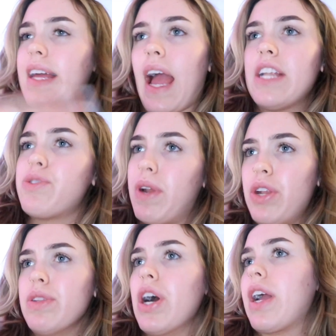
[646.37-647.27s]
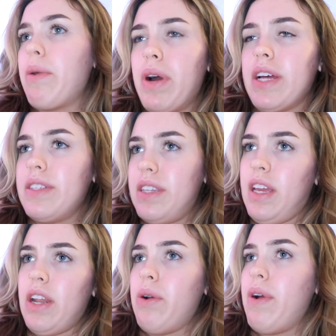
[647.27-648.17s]
like I just want a new look, I want,
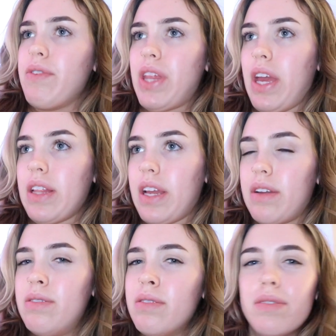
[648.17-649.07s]
you know, everything, like